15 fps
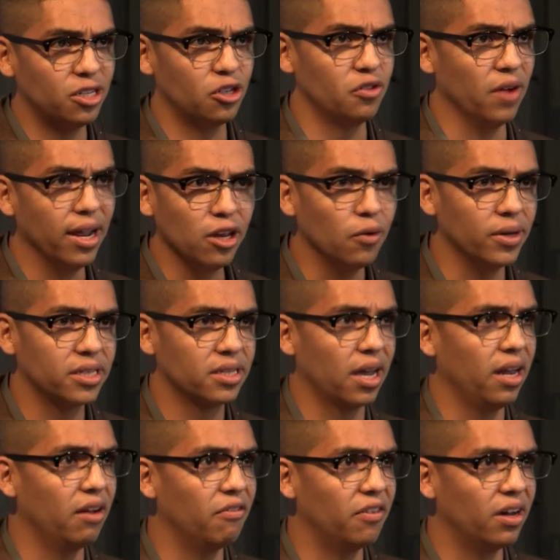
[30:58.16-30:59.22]
strenuous
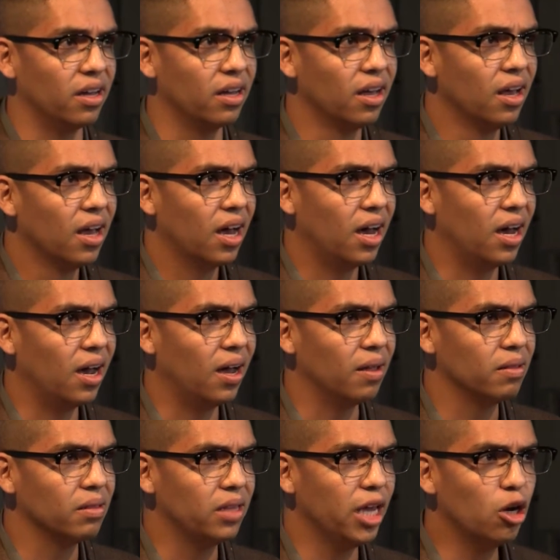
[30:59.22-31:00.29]
kind of
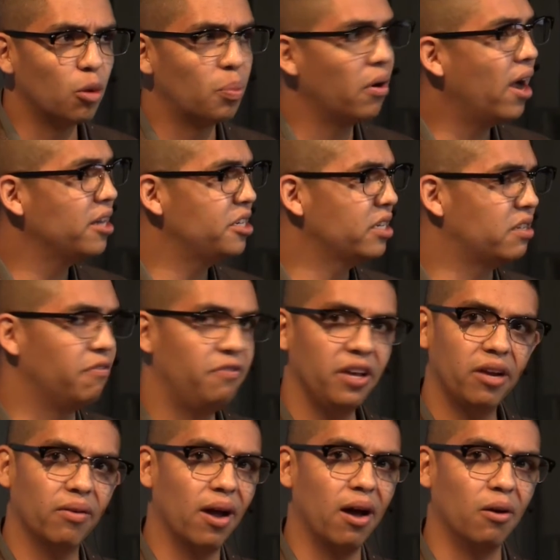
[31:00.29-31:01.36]
legal project to
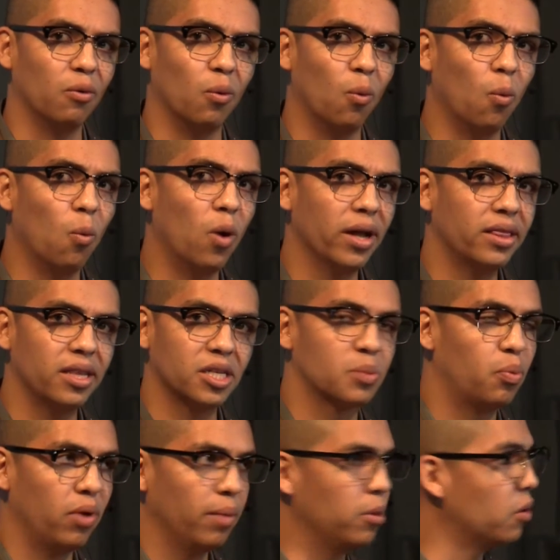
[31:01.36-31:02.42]
figure out what this
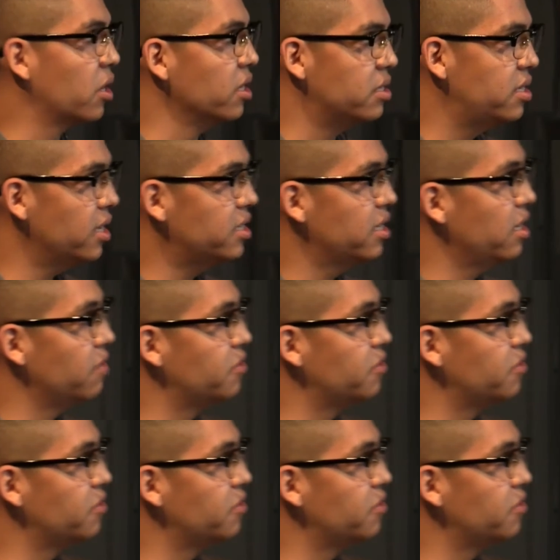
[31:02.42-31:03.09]
pueblo consisted